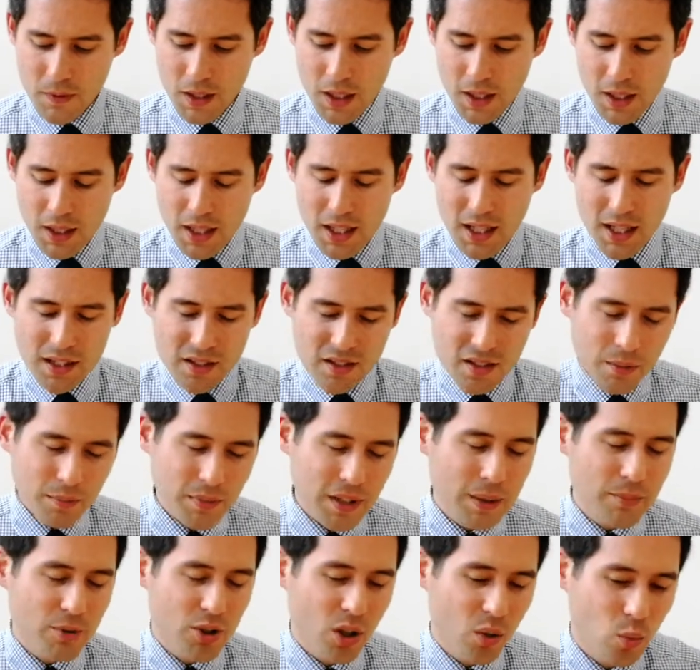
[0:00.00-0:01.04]
And
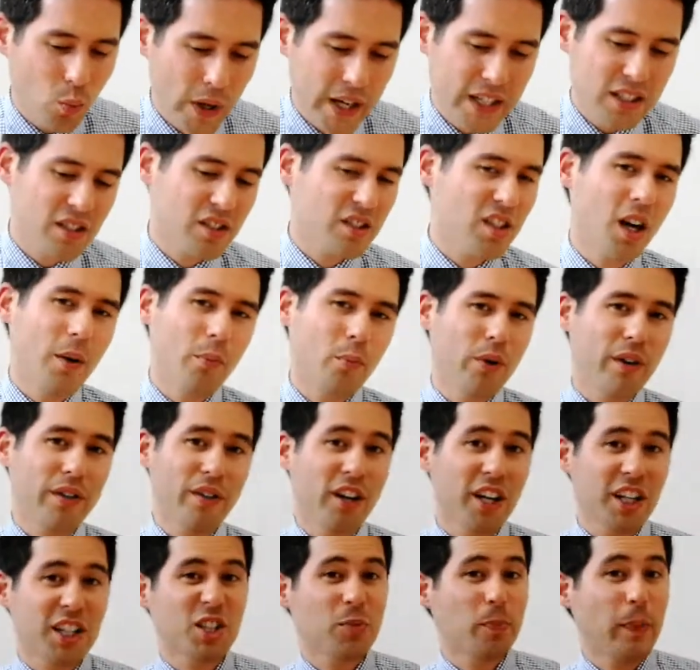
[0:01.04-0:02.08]
sometimes God wakes us up with
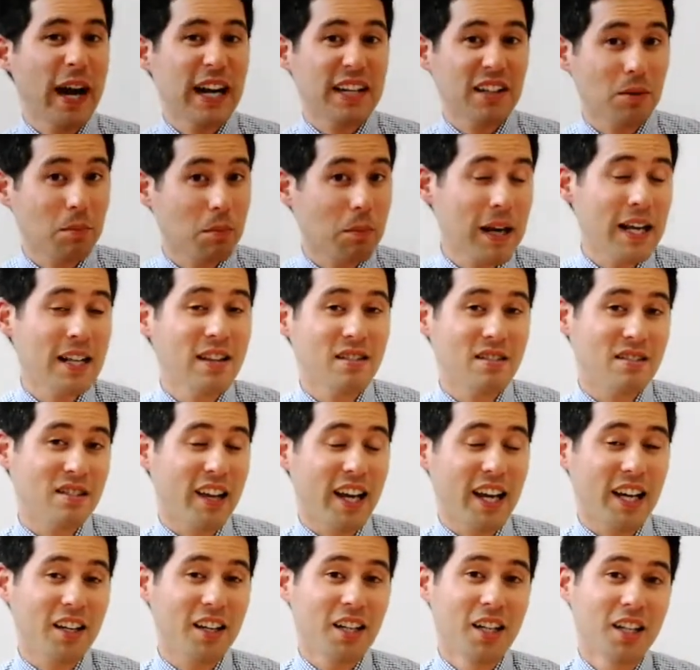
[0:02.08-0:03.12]
unexpected means,
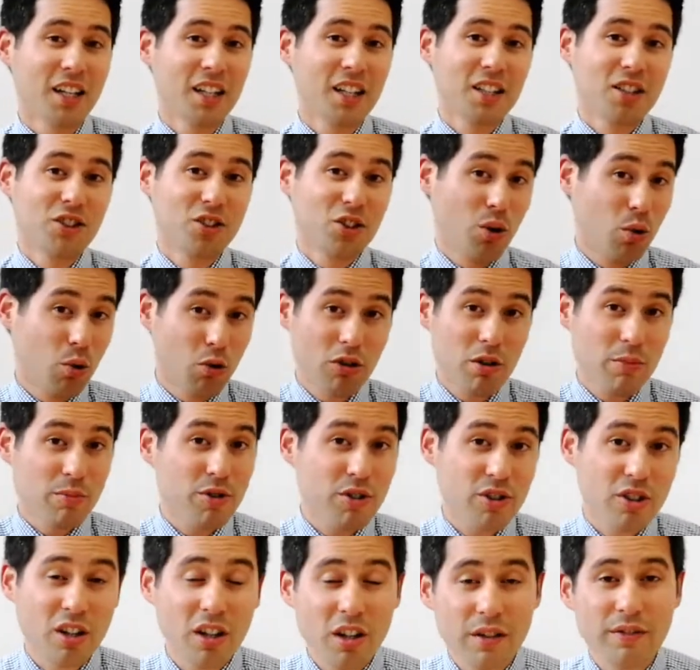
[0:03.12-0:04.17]
like Jehoram's
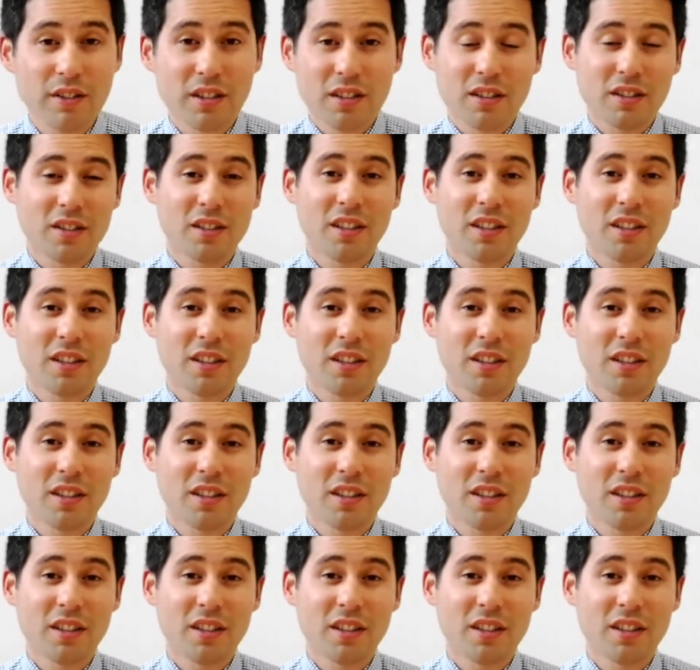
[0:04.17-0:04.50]
servant.